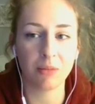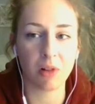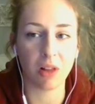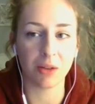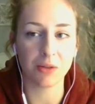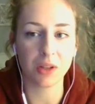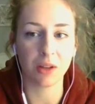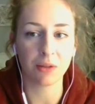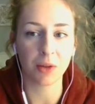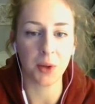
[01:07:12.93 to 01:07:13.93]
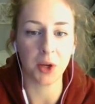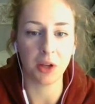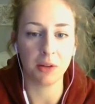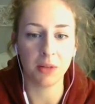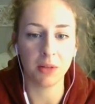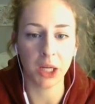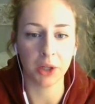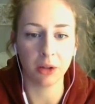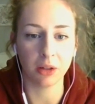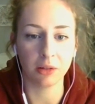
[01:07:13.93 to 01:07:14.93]
all the stuff going on
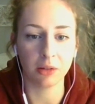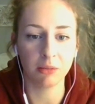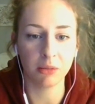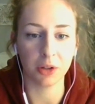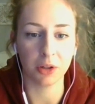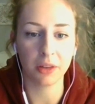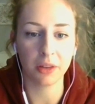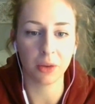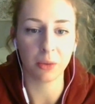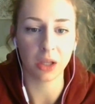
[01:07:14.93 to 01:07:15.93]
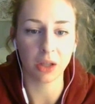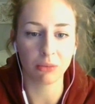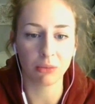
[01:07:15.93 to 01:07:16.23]
here on Earth that we could.